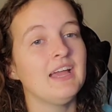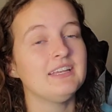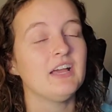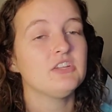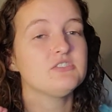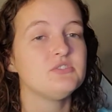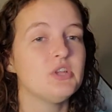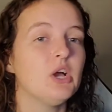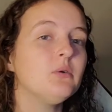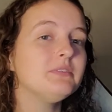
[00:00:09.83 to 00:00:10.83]
Now, there's
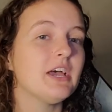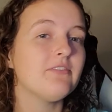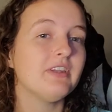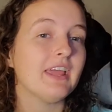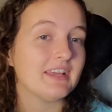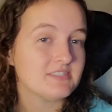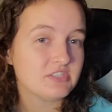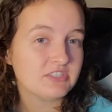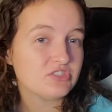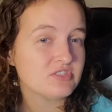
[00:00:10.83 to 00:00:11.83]
no definite answer
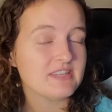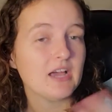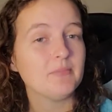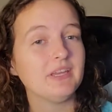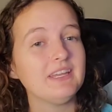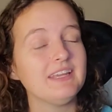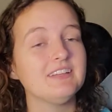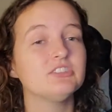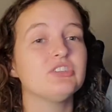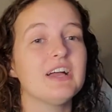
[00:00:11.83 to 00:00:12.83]
to just how many
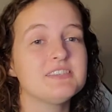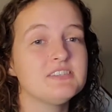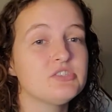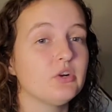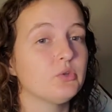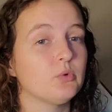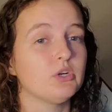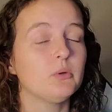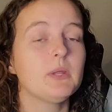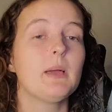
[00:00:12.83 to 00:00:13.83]
English accents there are in the
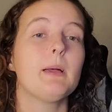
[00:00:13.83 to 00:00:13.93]
world,